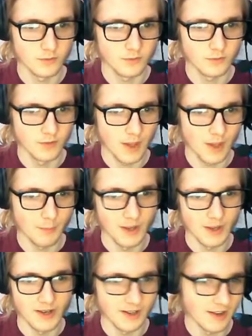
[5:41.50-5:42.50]

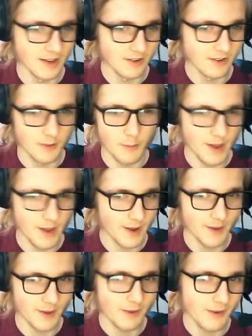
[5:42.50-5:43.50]
campaign against the
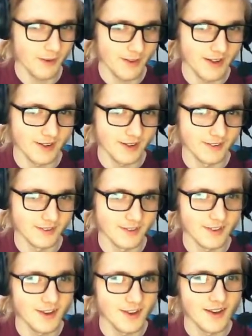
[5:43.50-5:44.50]
mayor, and
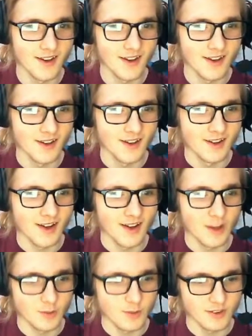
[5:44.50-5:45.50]
I
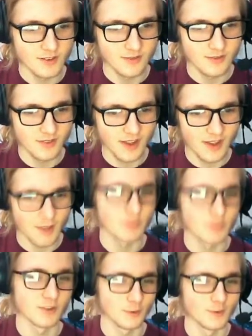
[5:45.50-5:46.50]
believe that
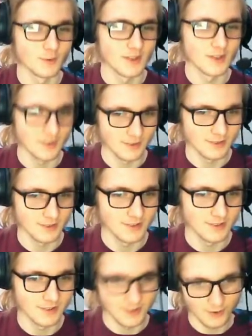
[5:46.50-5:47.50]
episode is
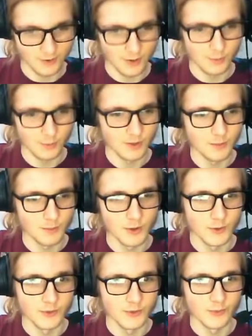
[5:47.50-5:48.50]
an incredibly
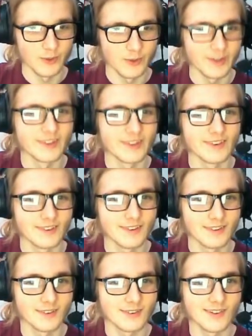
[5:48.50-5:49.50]
important one in the
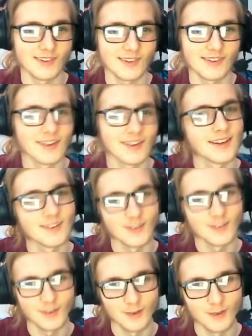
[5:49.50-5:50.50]
series.
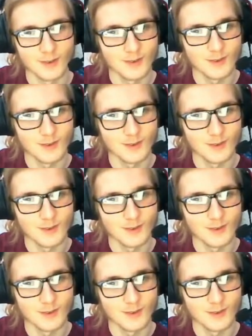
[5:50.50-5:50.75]
So,